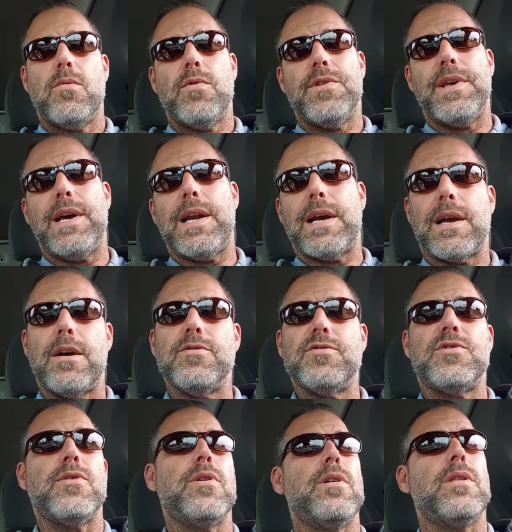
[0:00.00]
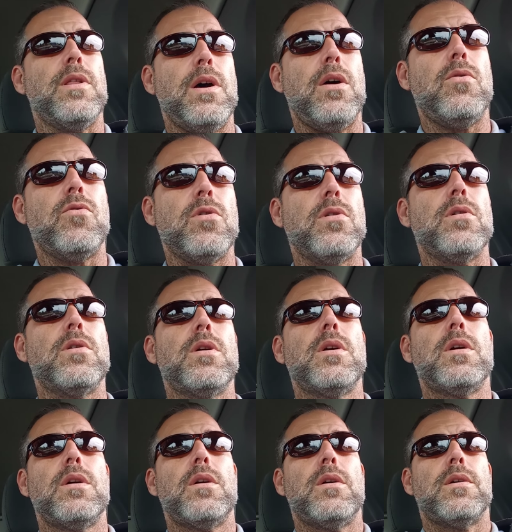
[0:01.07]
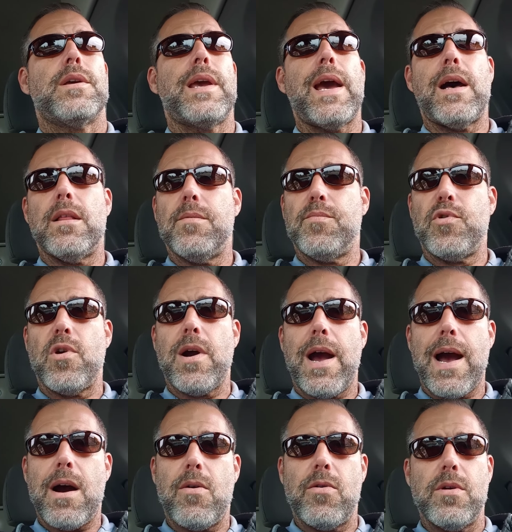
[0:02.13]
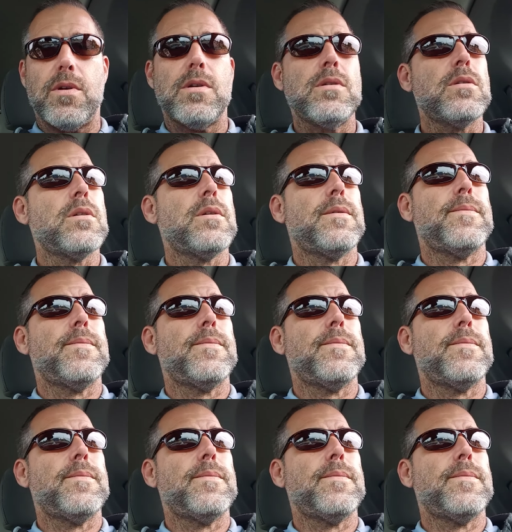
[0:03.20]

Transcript: Well, then I go to a lower gallon per hour